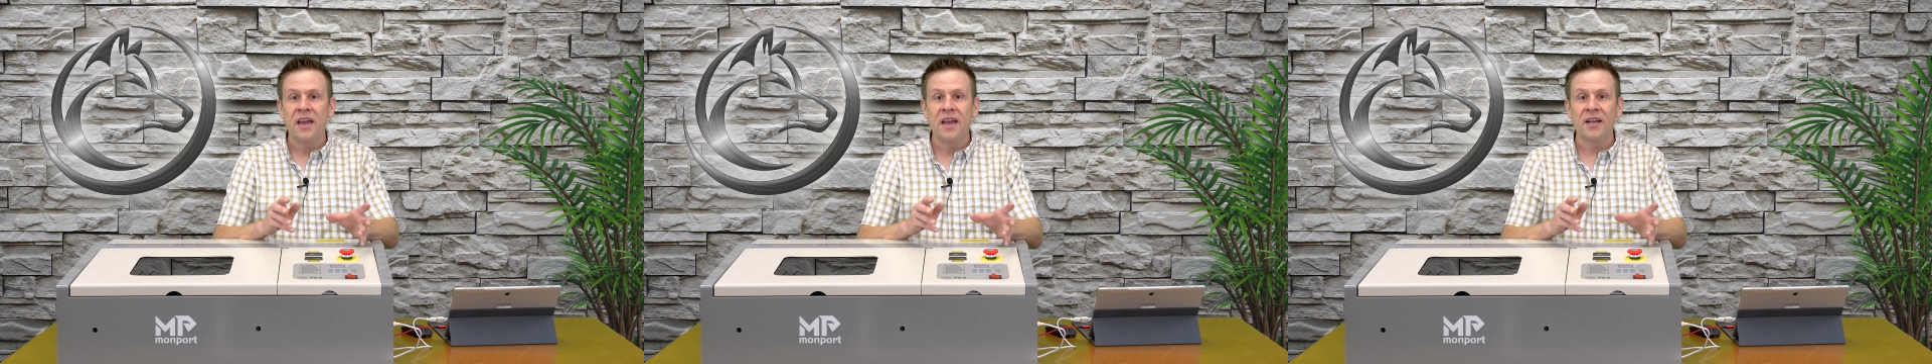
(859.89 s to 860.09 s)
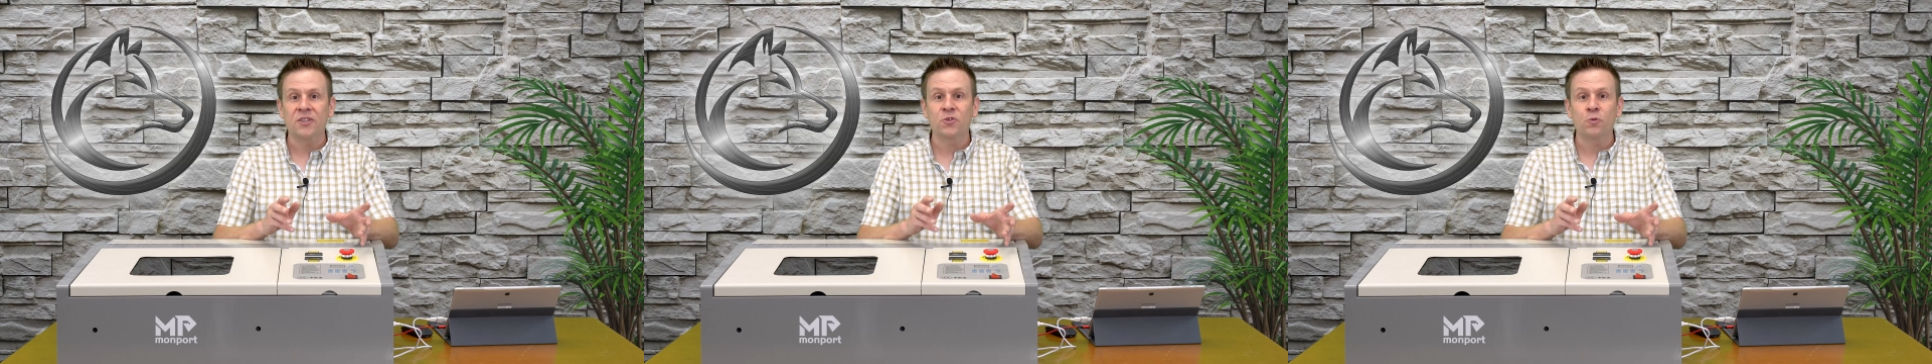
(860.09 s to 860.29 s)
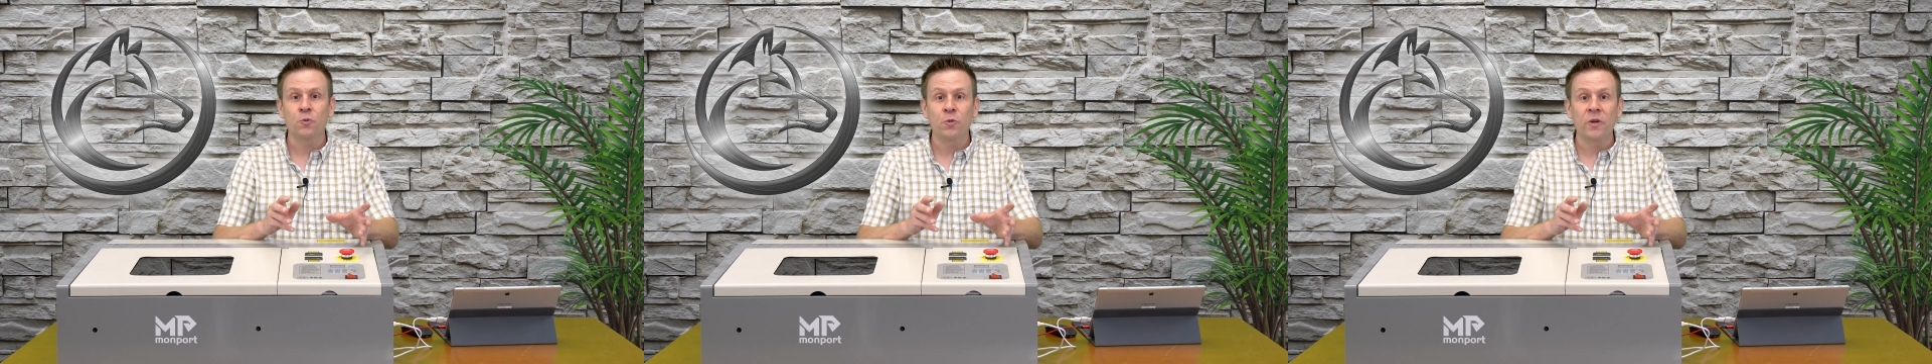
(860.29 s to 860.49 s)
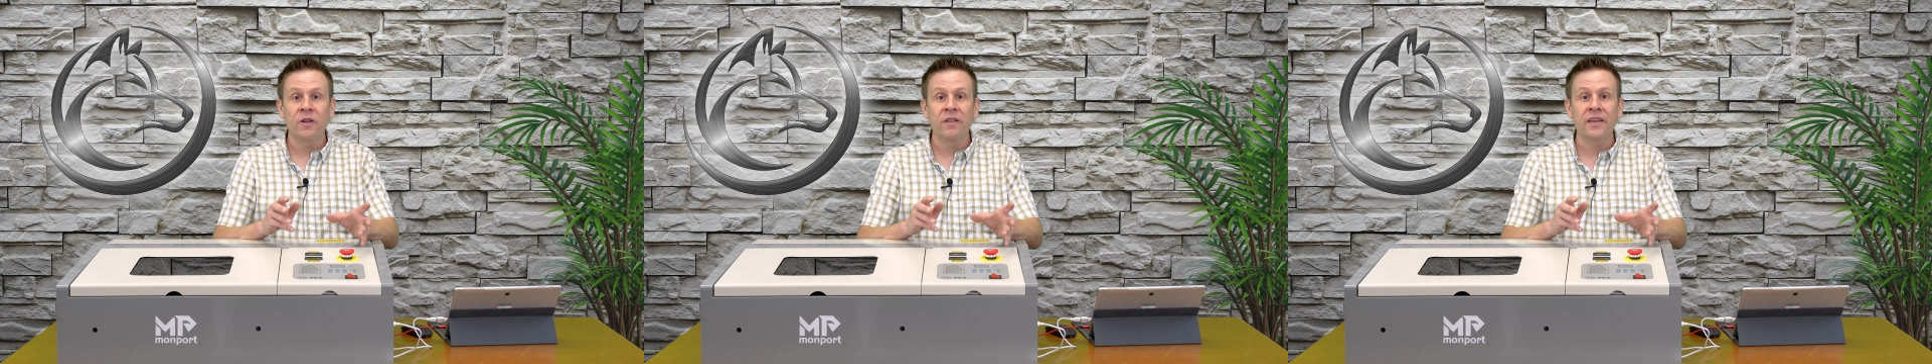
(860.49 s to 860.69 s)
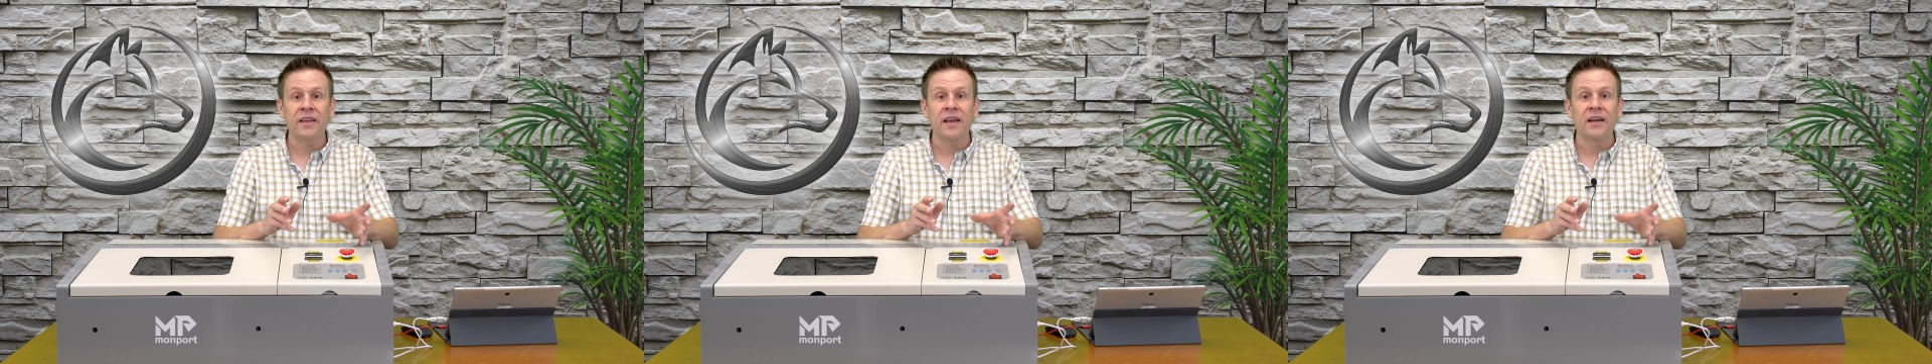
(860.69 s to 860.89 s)
It's
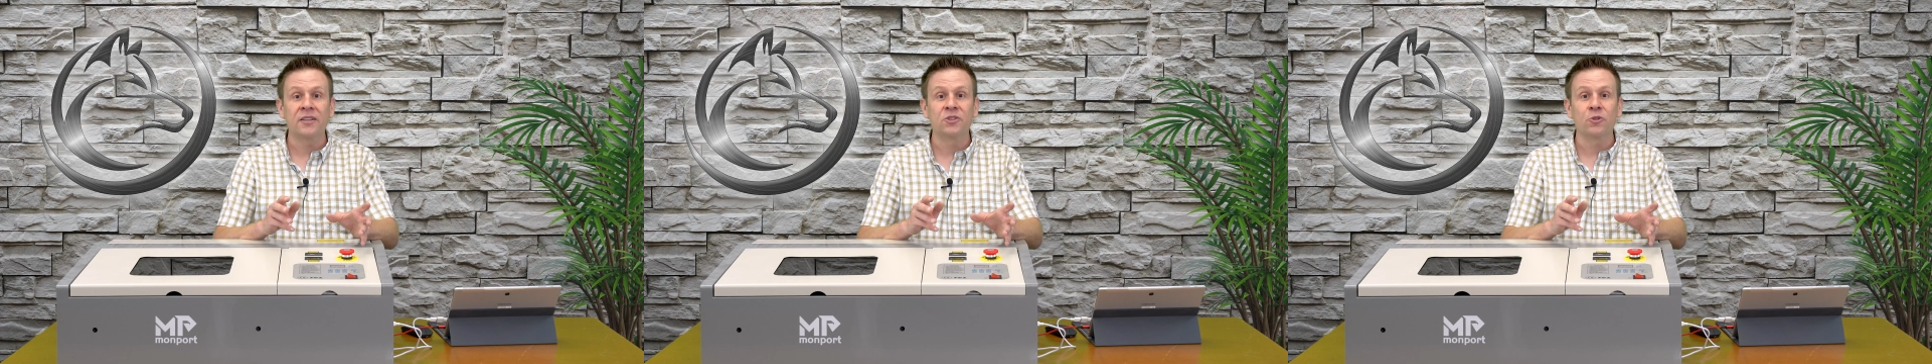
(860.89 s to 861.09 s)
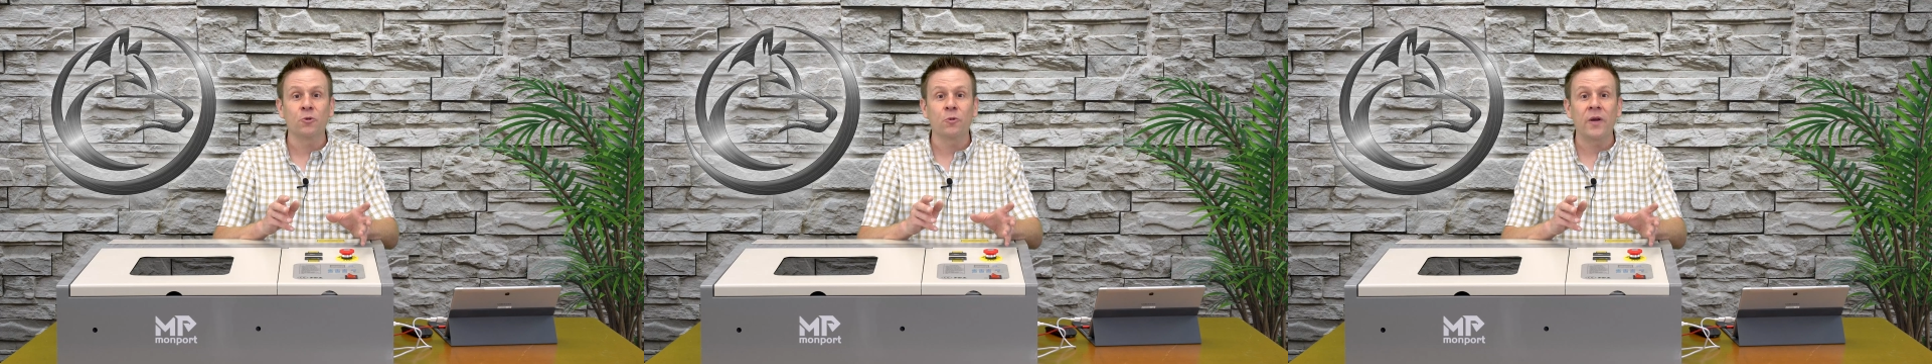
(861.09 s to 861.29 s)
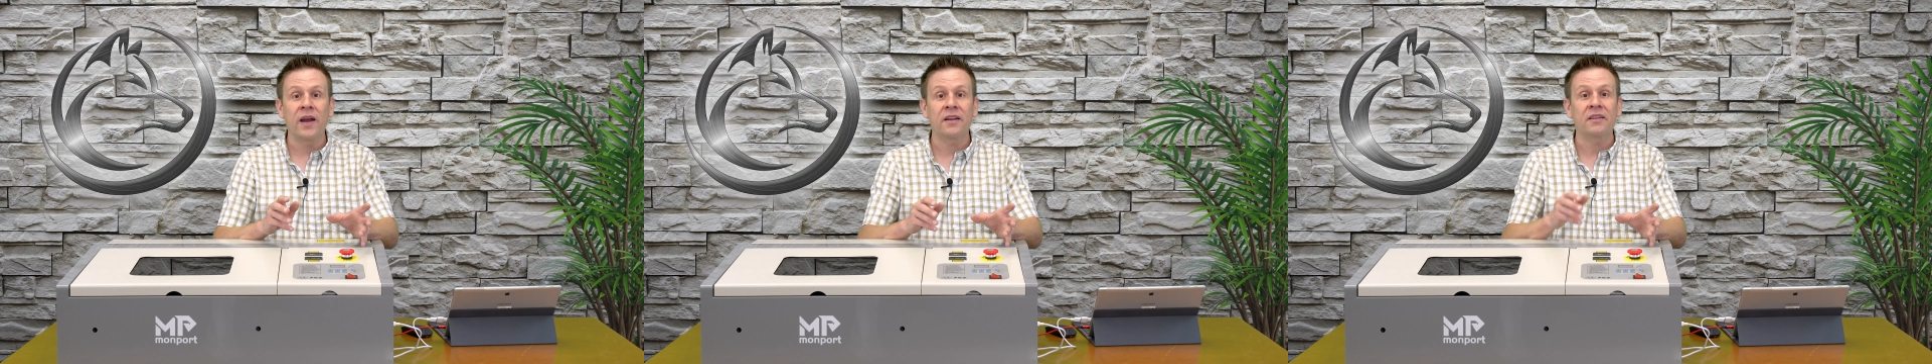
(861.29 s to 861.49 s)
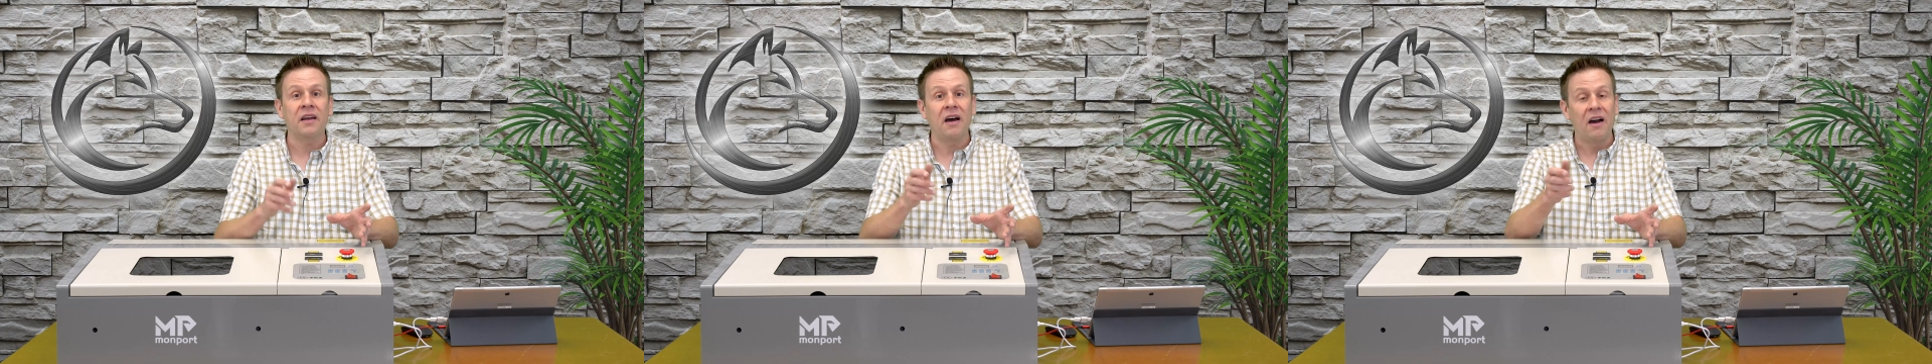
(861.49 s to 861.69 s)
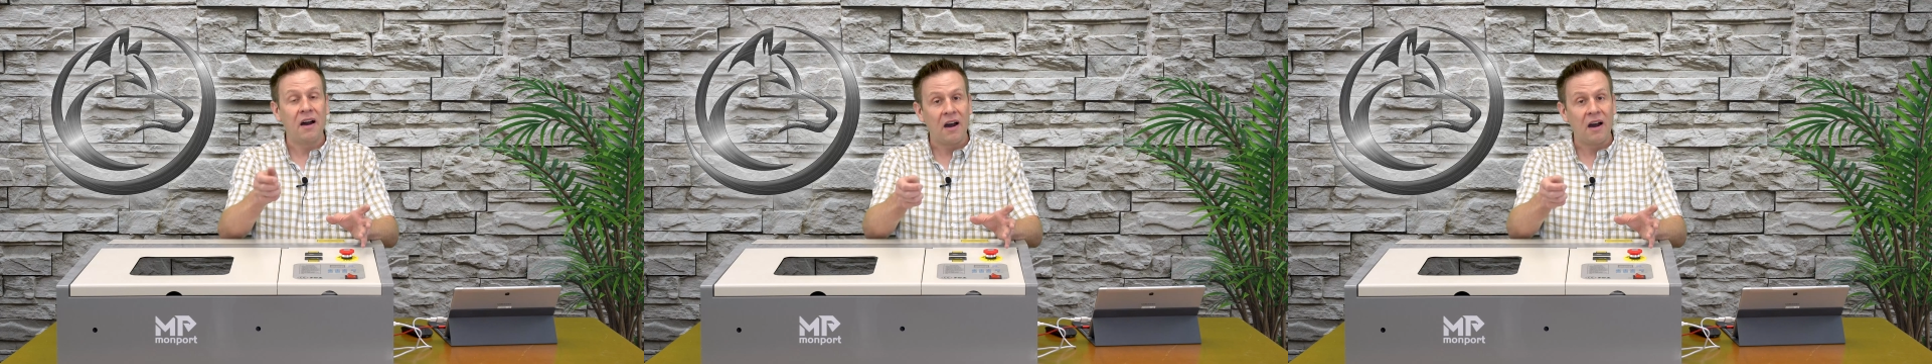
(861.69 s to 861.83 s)
really a direct